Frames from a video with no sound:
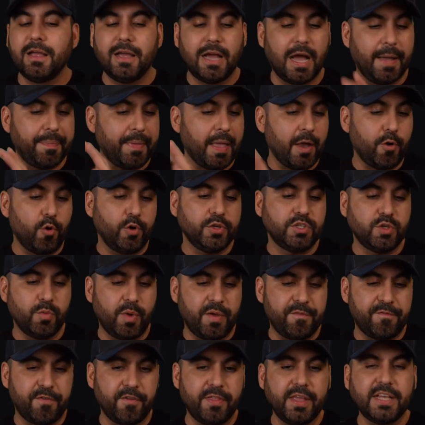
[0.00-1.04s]
I'm not going to
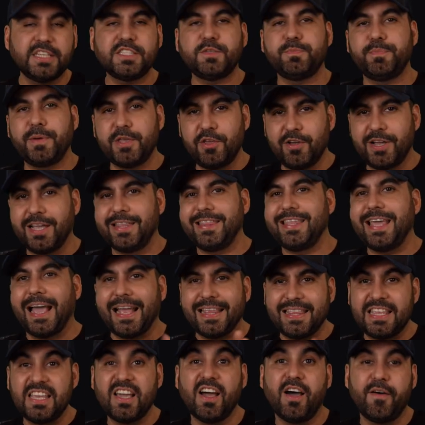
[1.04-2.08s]
wait for this, but you get the
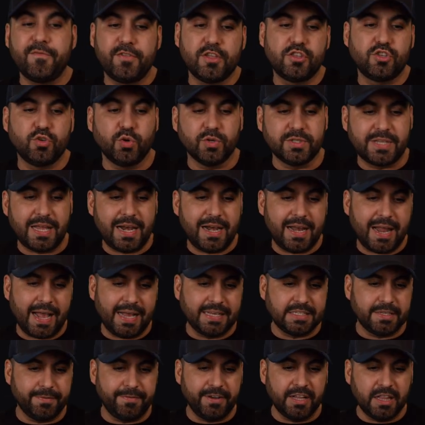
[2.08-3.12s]
idea of the tools that it
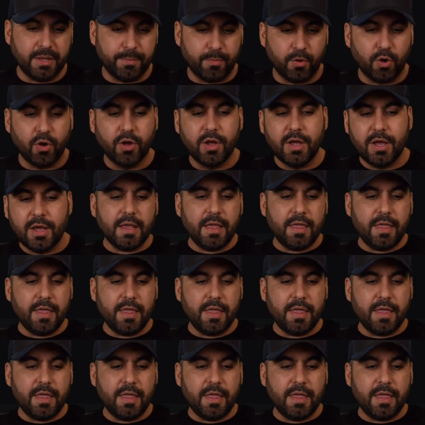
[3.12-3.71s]
has available.